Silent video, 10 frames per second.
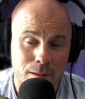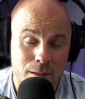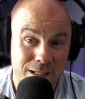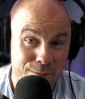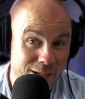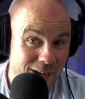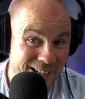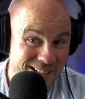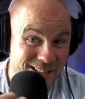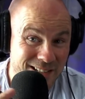Having high
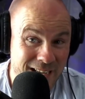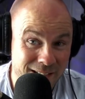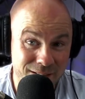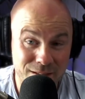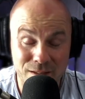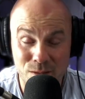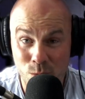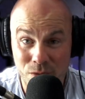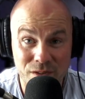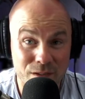standards will
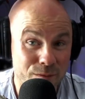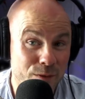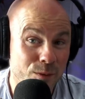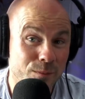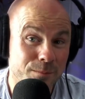serve you.